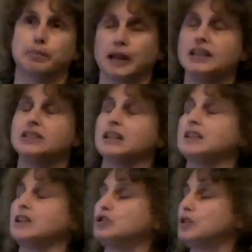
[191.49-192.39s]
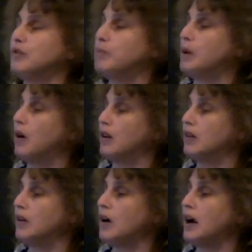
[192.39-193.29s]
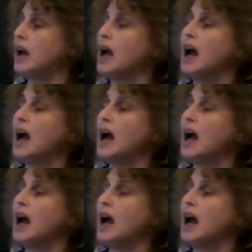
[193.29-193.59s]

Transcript: place that they should have been all along,